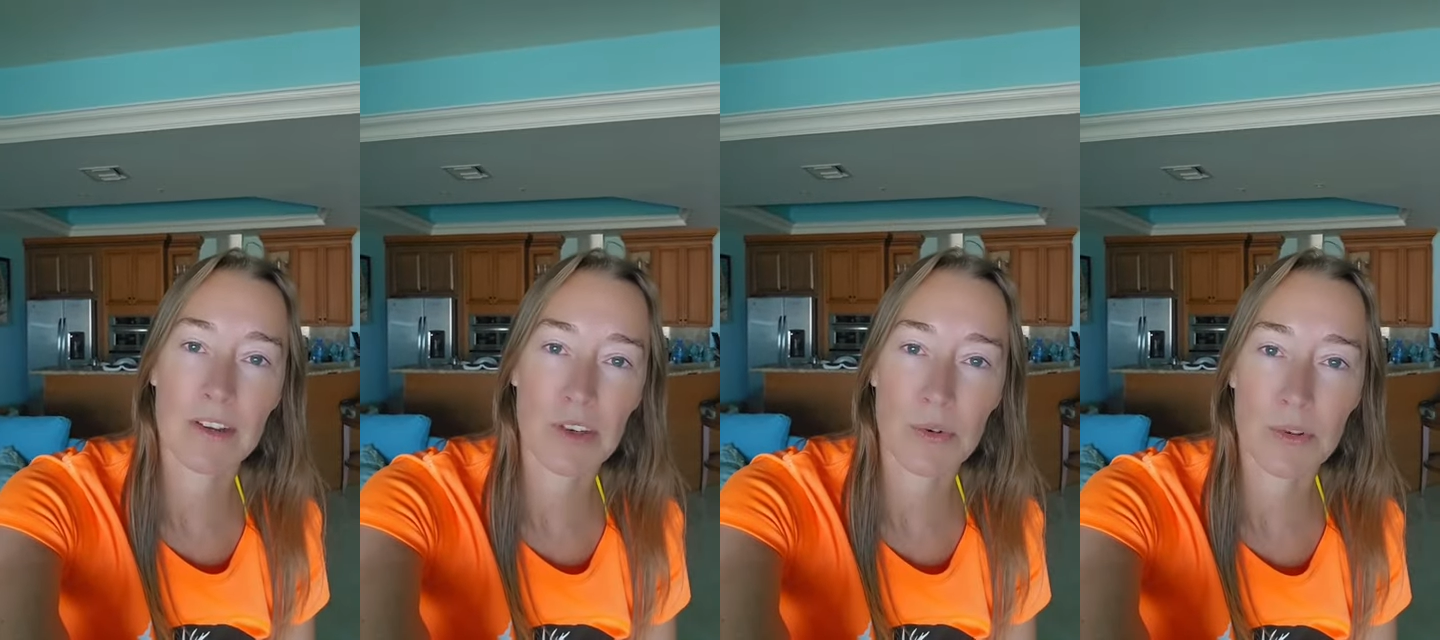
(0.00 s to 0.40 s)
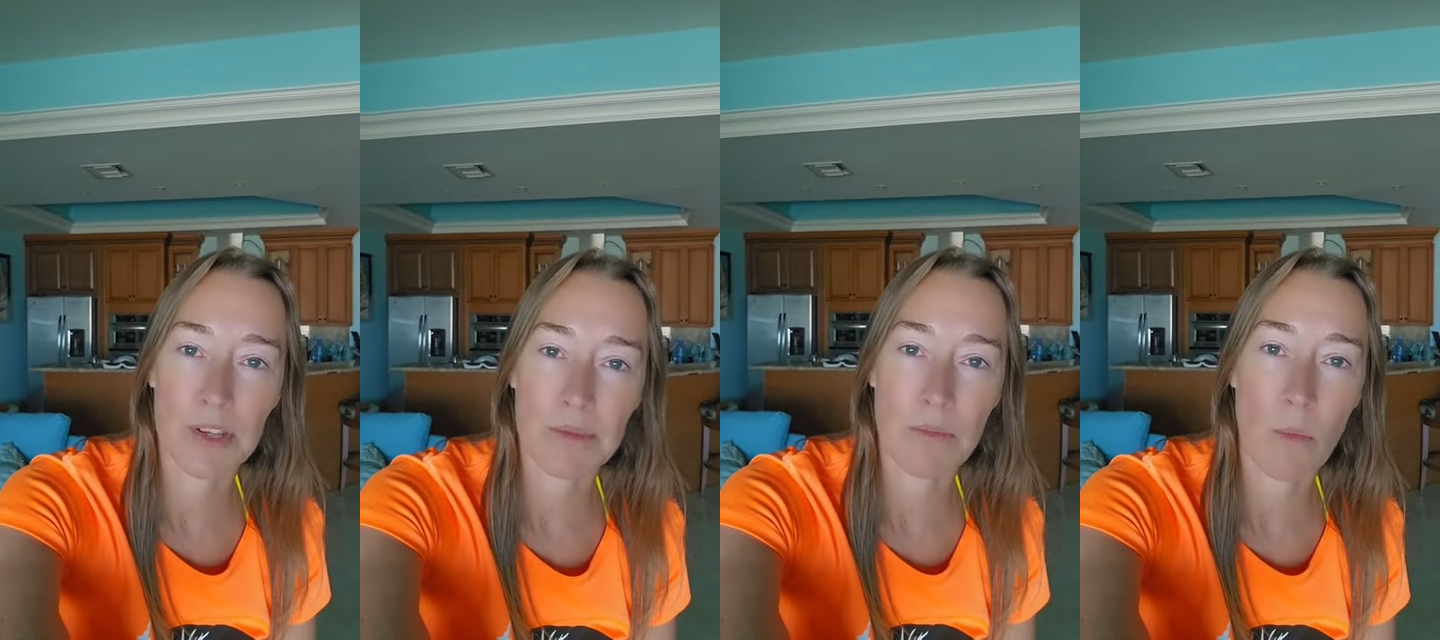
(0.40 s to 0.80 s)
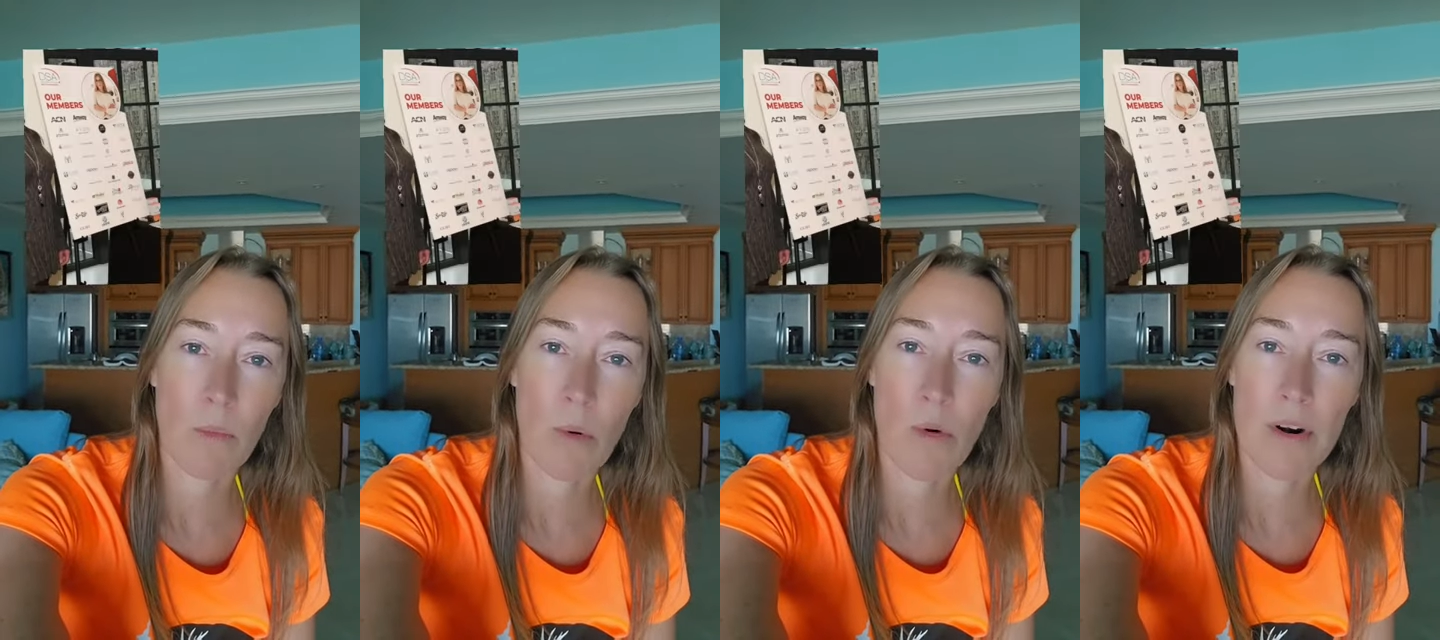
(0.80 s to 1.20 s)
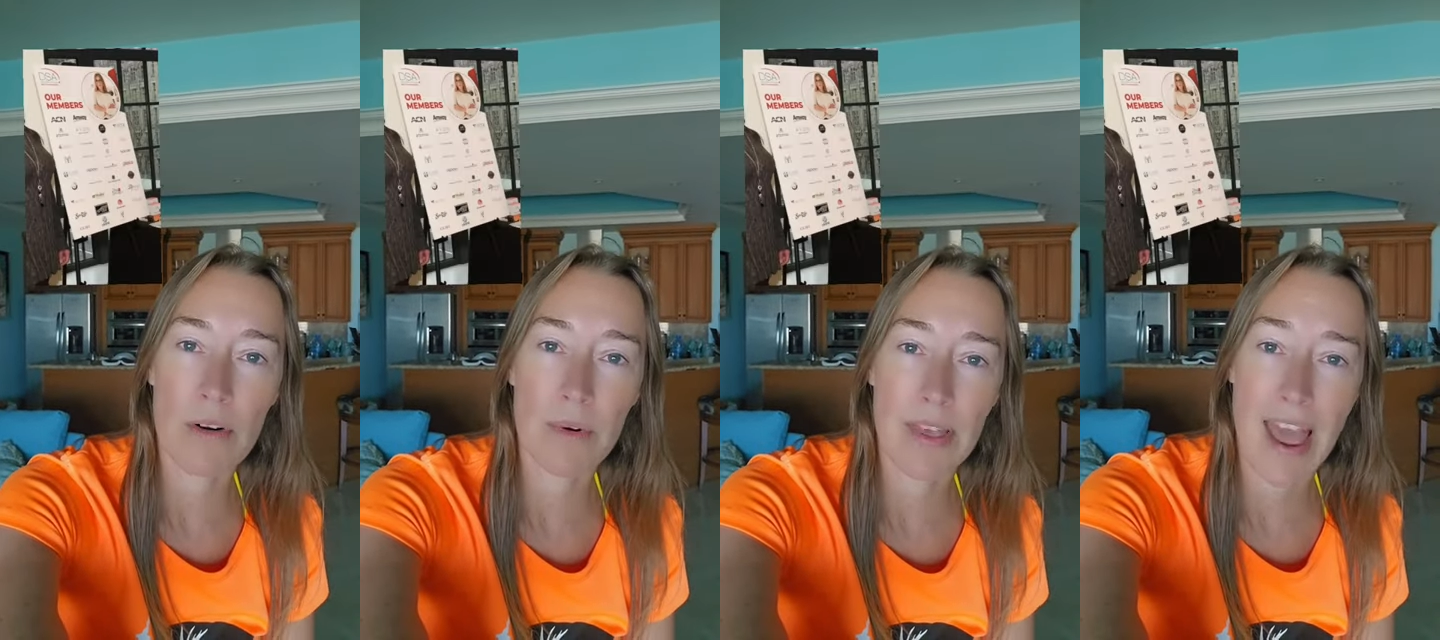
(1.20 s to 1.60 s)
It shows this
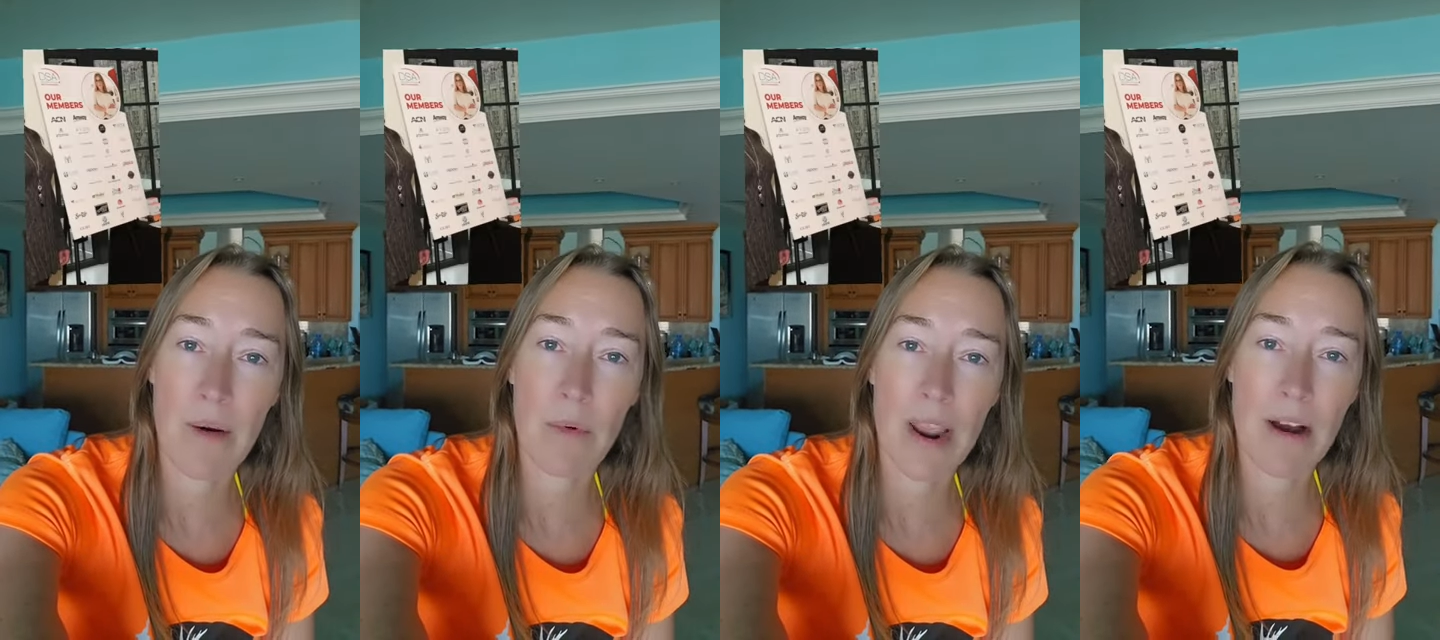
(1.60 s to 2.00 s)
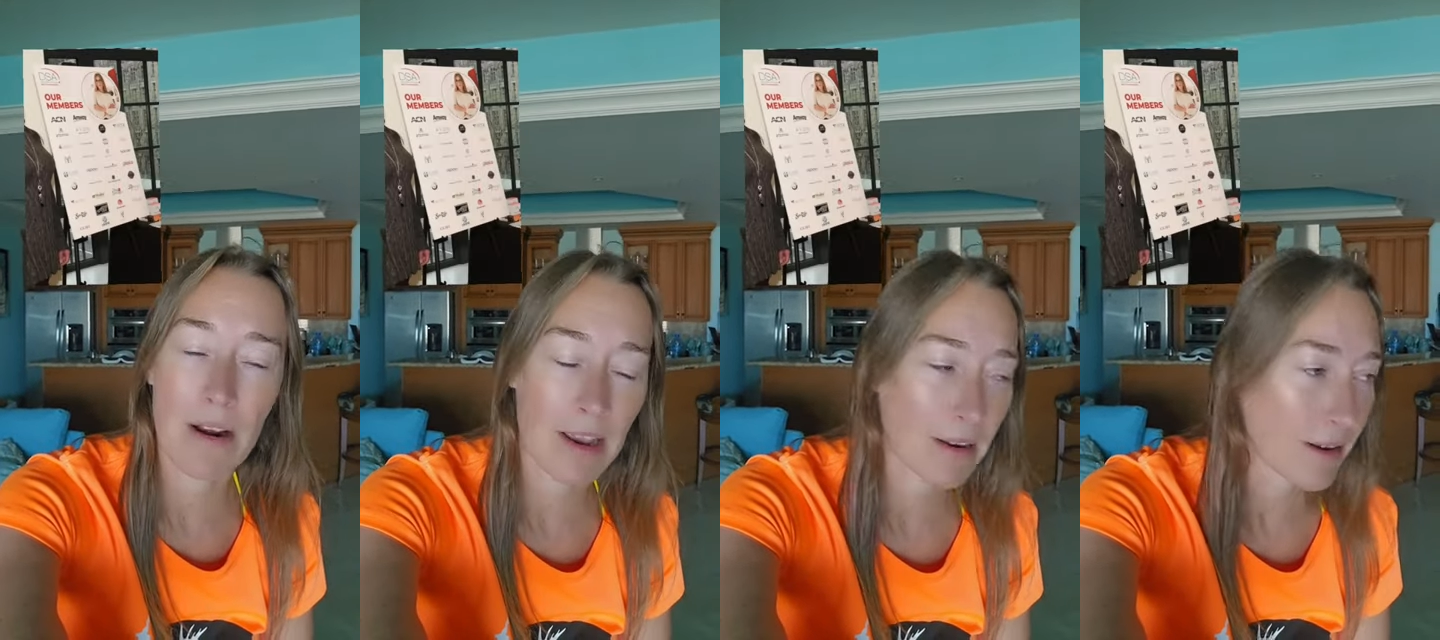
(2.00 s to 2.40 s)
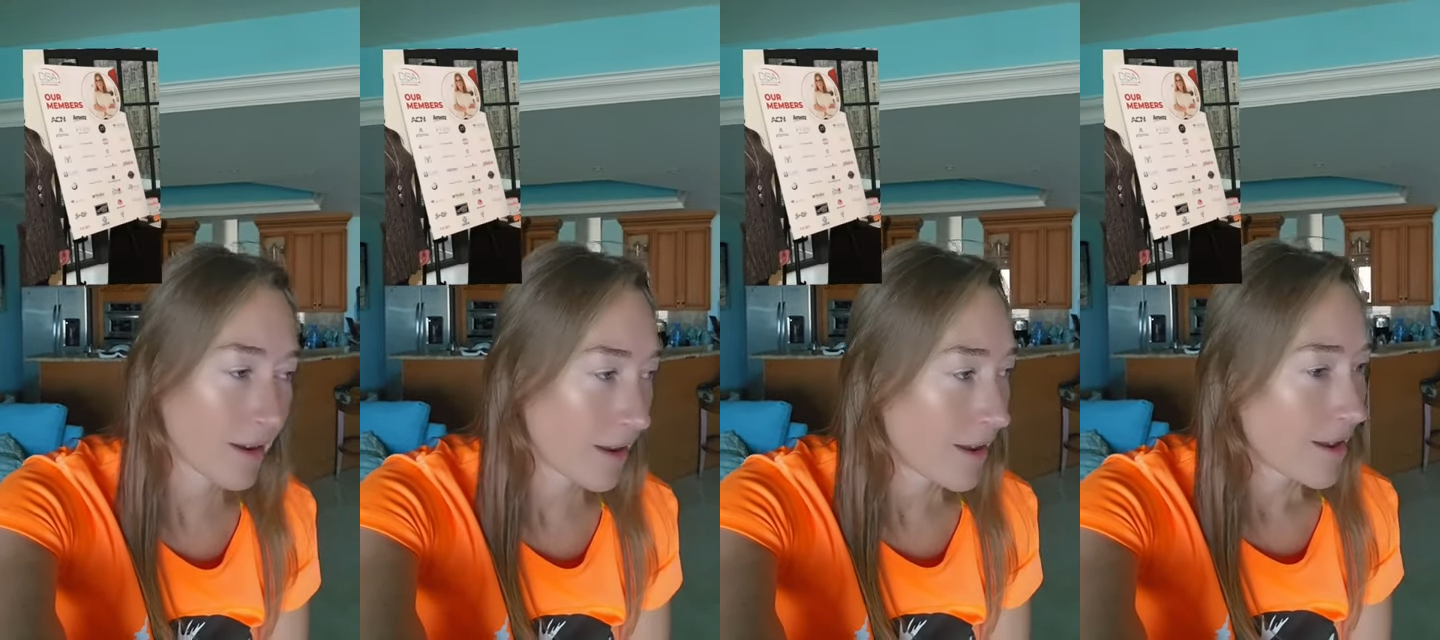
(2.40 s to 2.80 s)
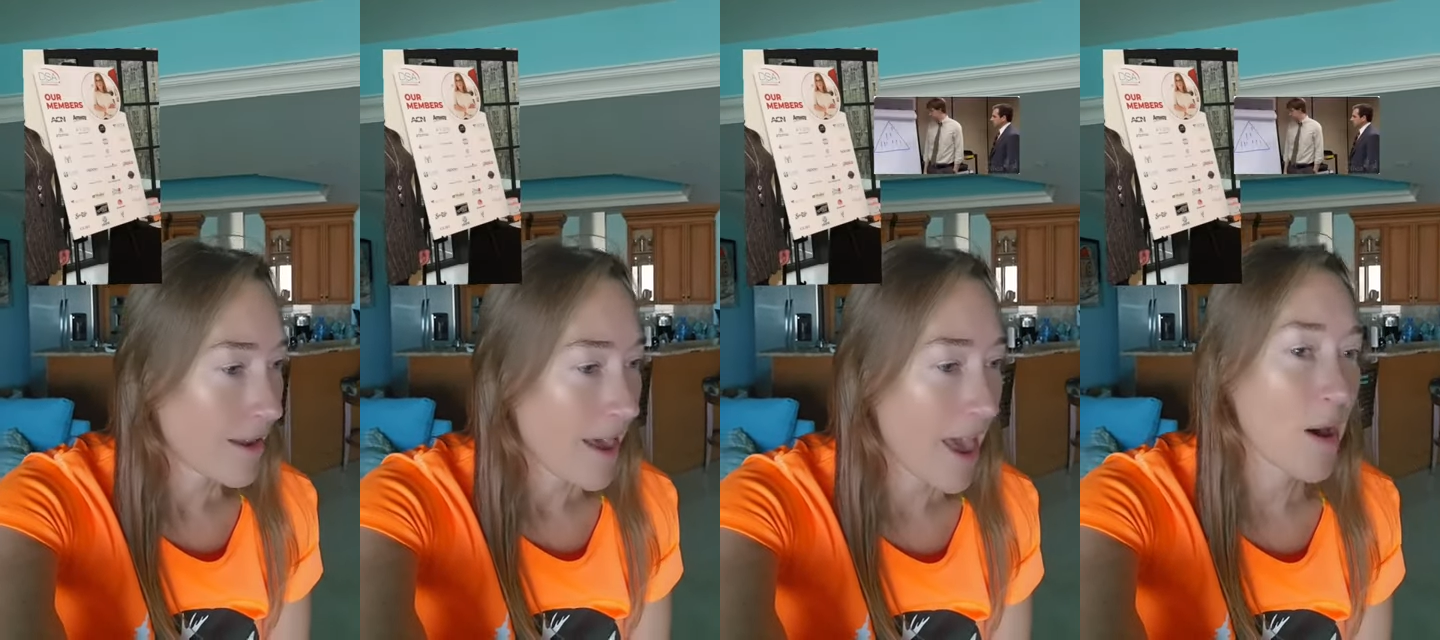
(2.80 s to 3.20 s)
board with Amway on it.
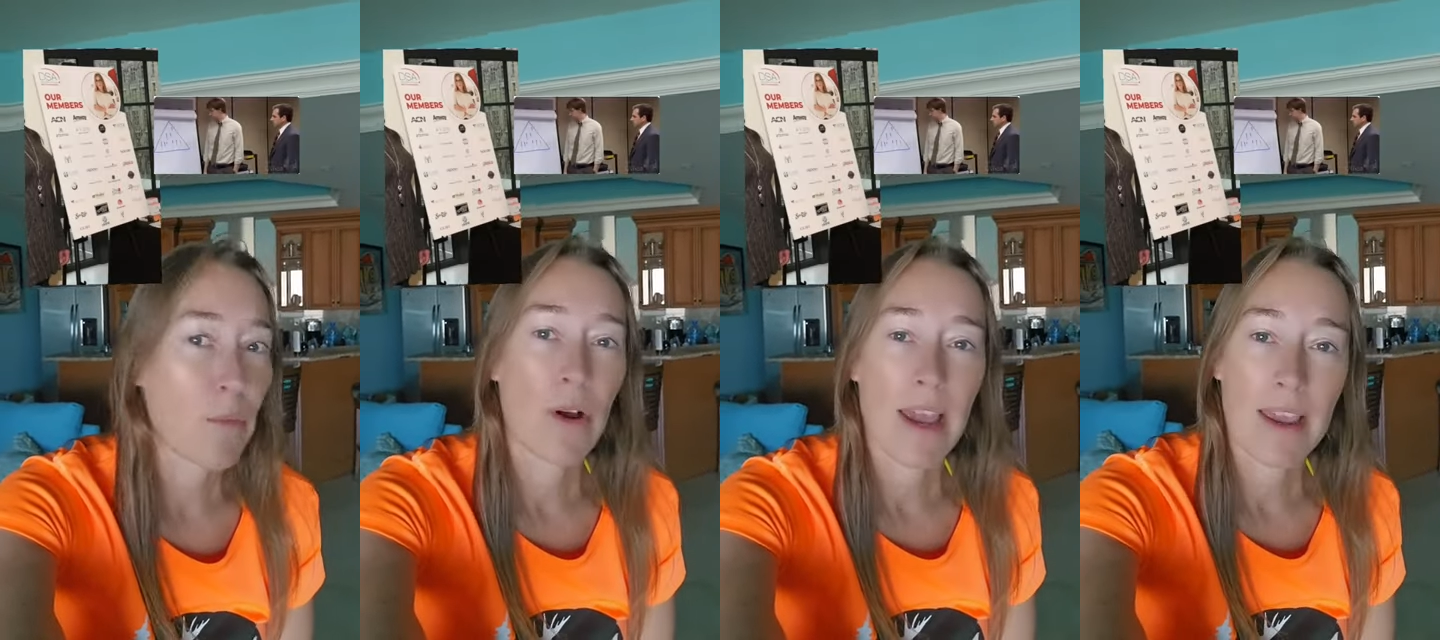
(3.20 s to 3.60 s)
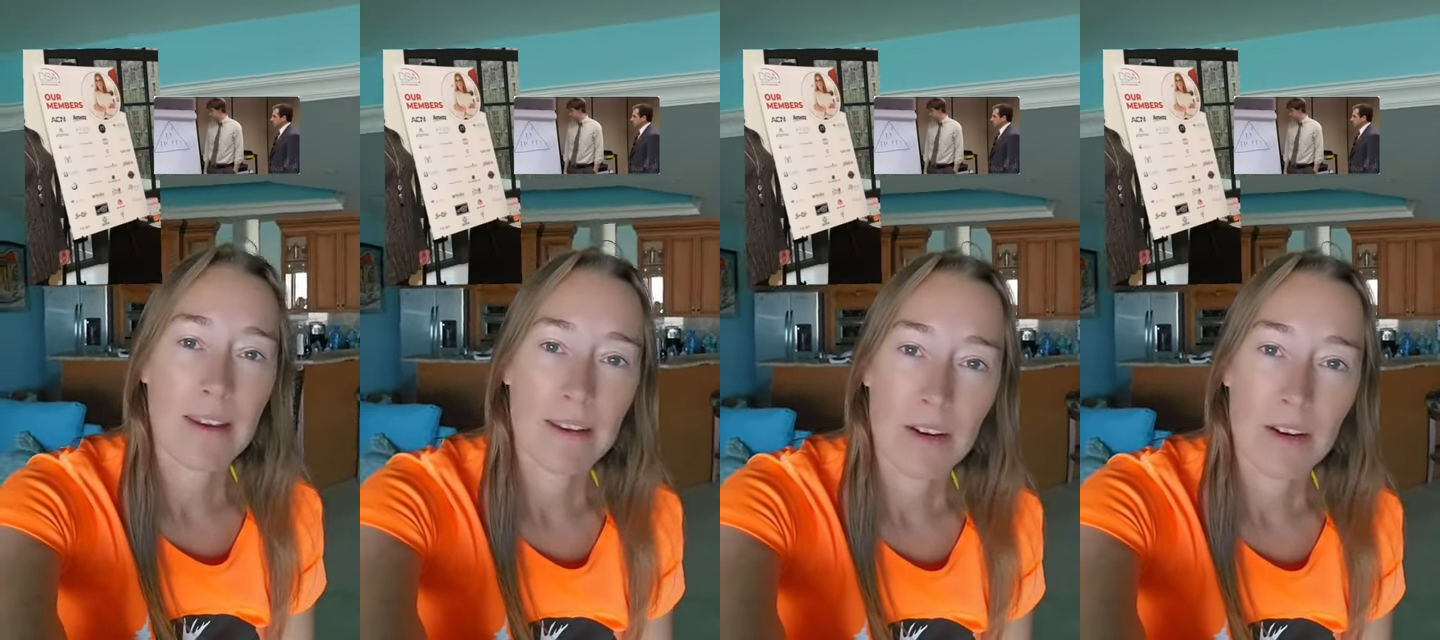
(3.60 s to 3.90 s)
Amway,